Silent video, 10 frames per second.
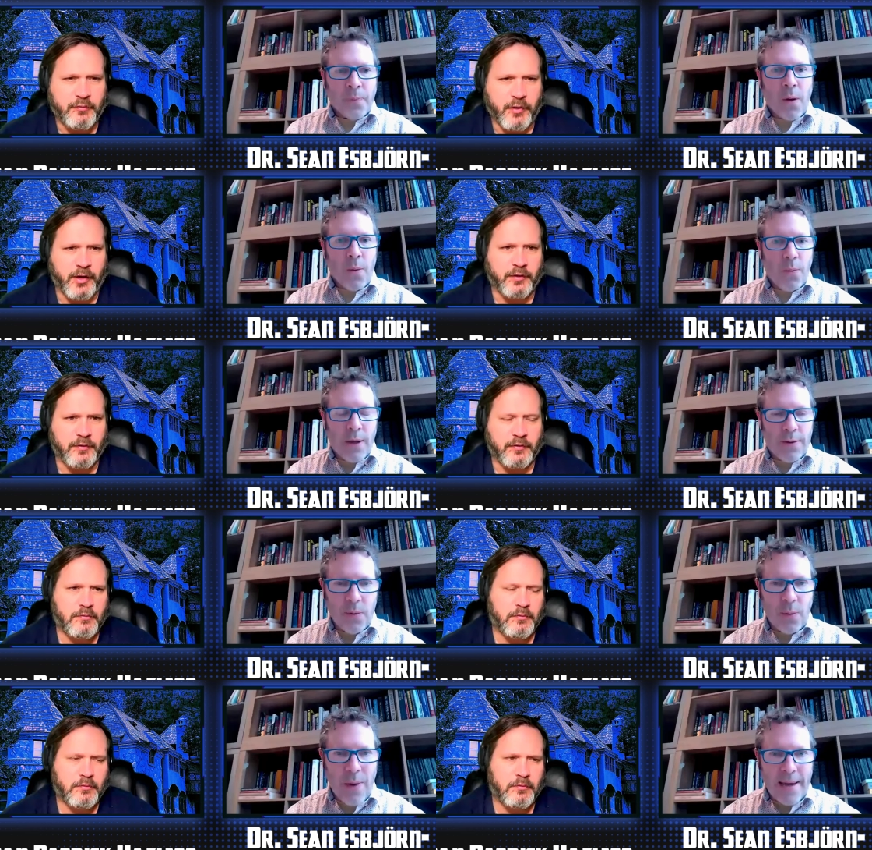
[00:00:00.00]
Speaker 1: right? Well,
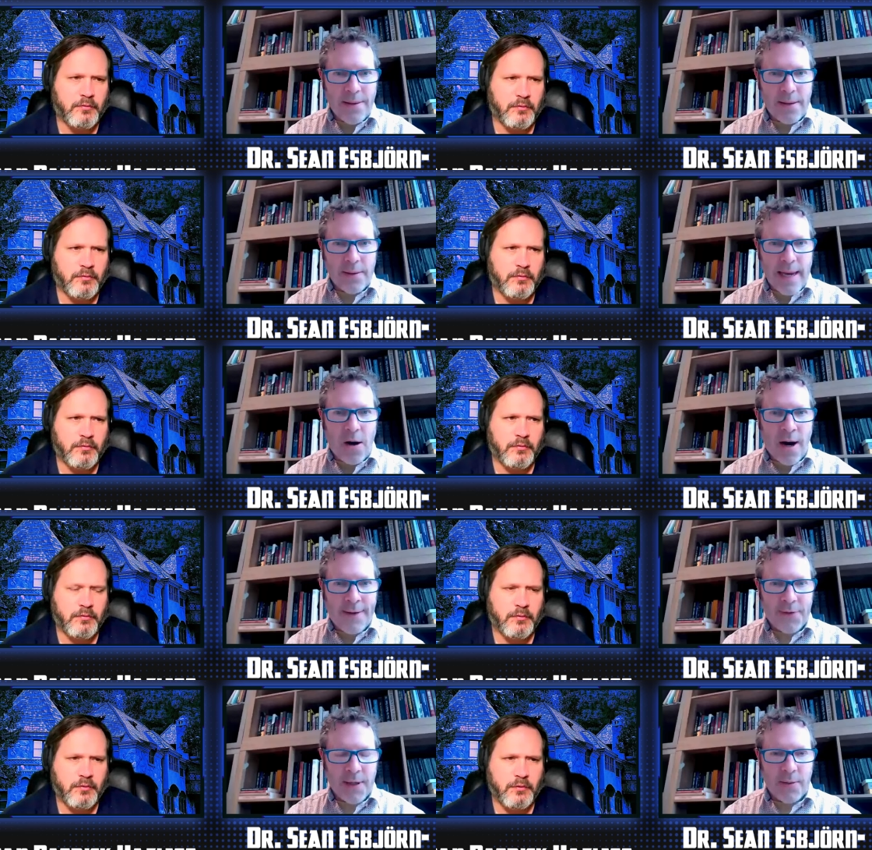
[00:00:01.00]
the way that they
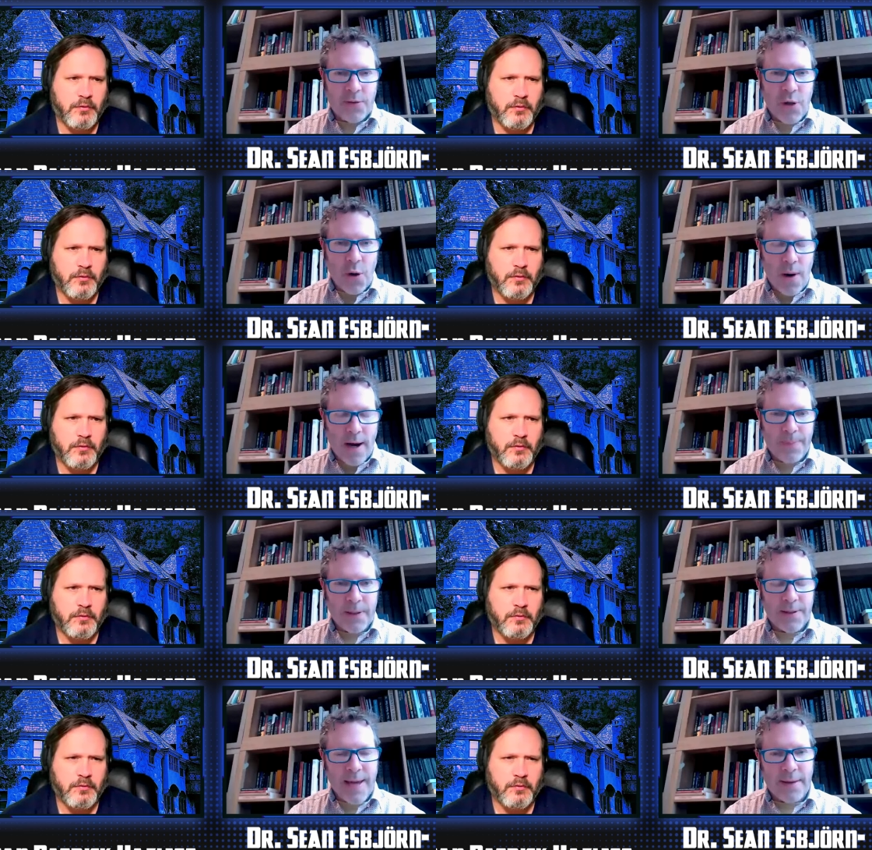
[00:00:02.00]
often show up
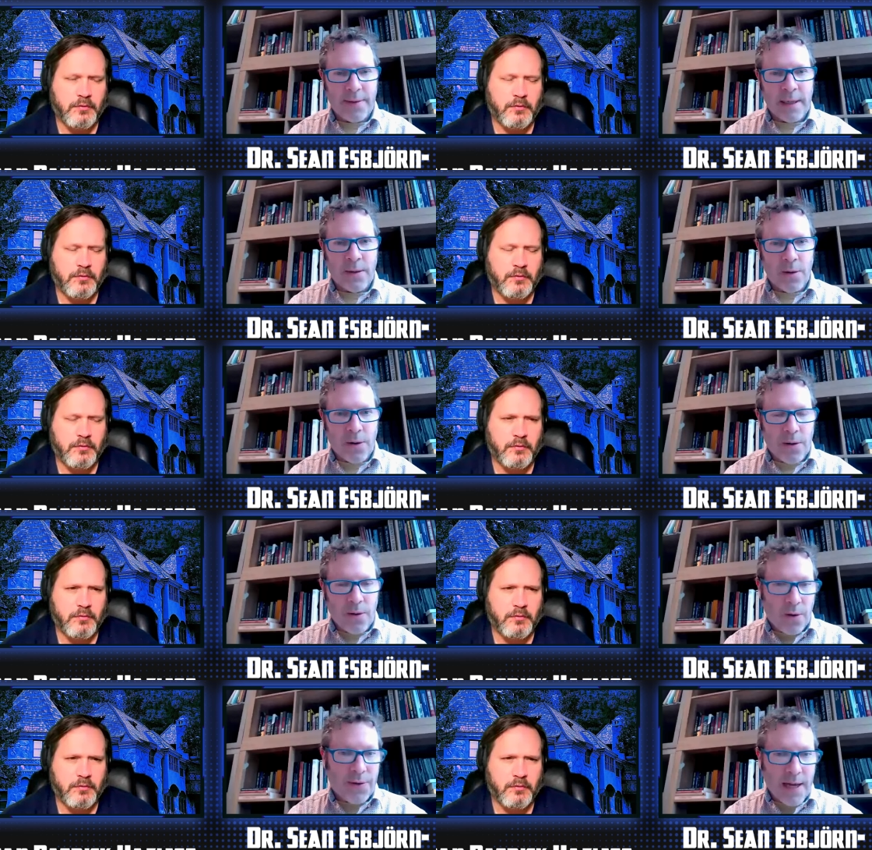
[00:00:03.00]
is that the
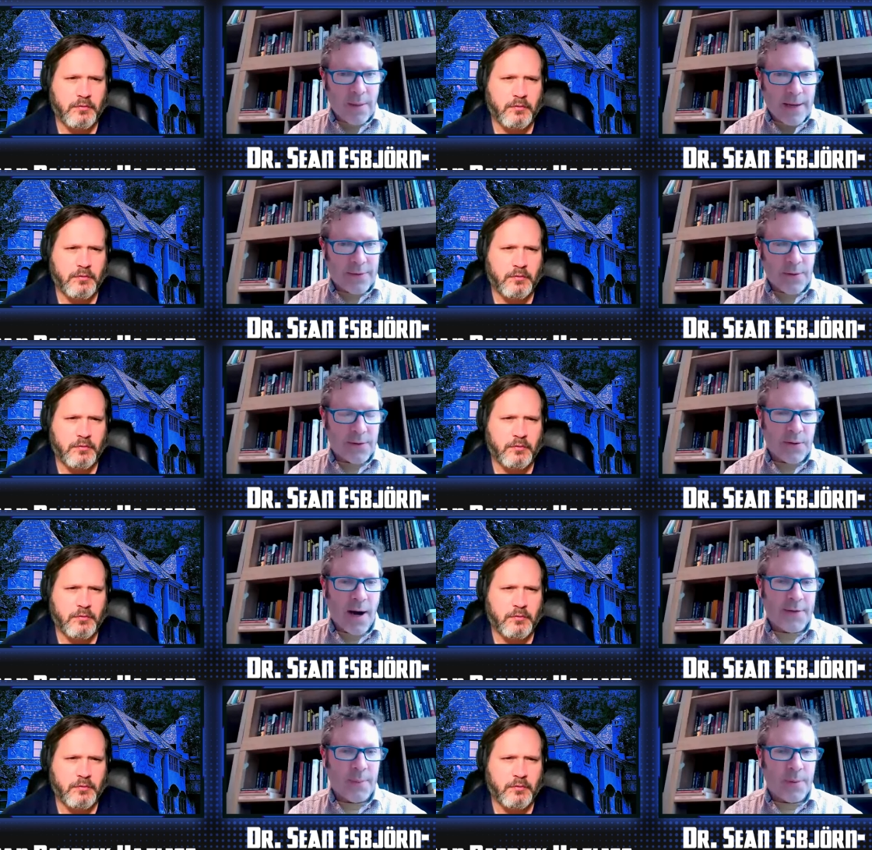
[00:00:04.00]
earth elementals are
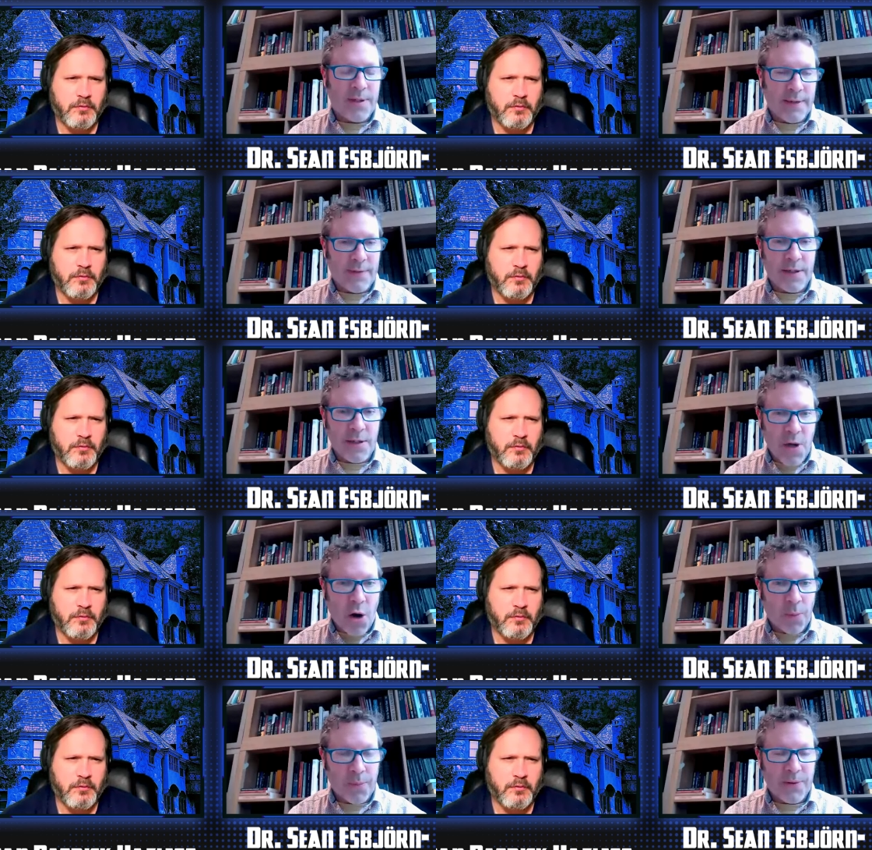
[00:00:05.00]
often perceived as
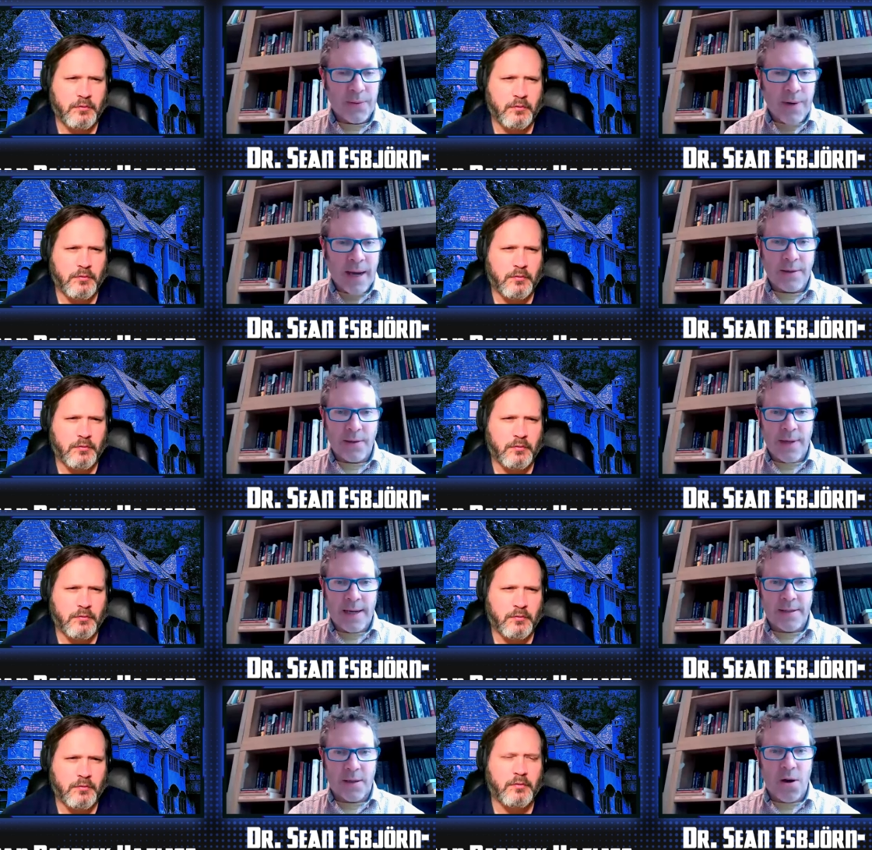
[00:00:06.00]
gnomes, right? So
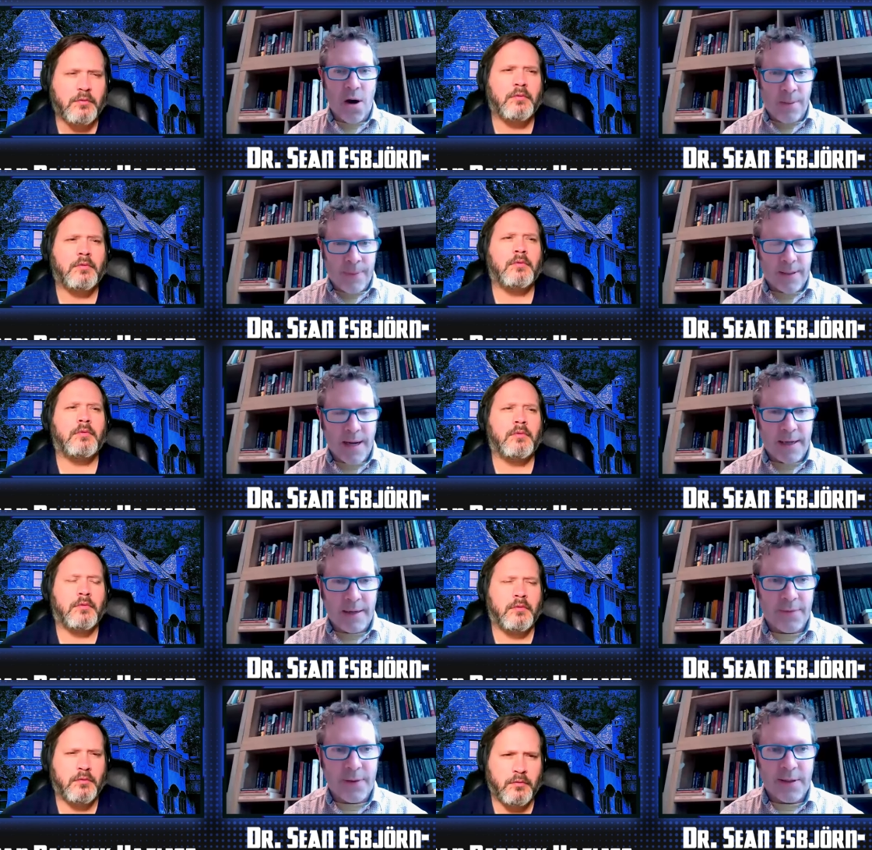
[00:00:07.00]
that's a common kind
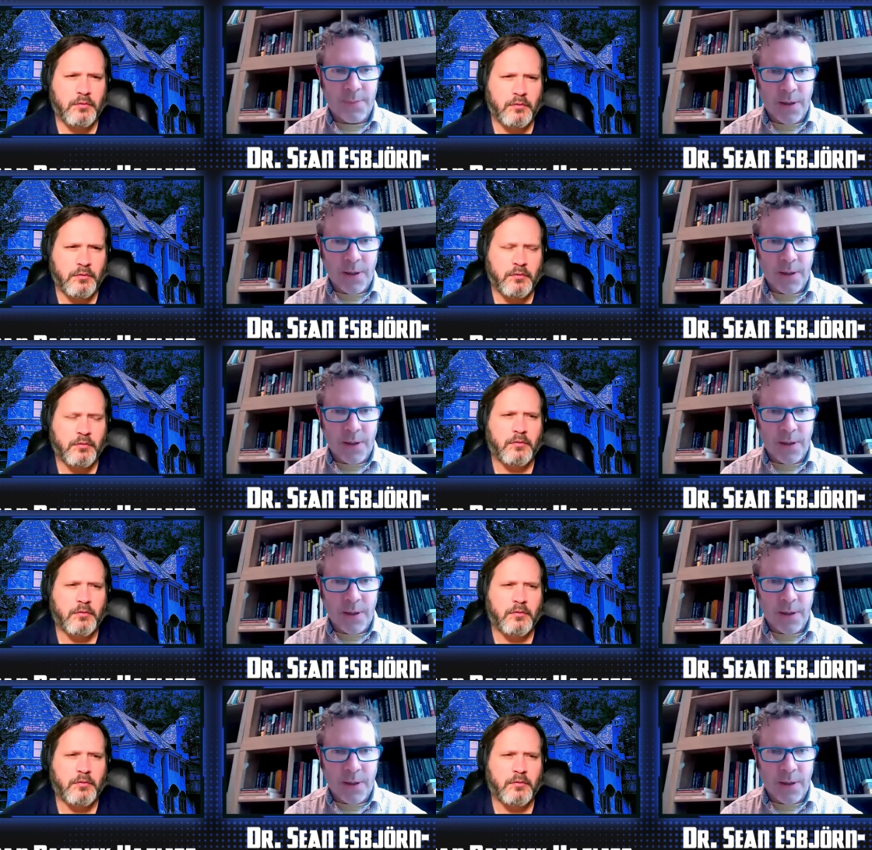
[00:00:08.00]
of experience.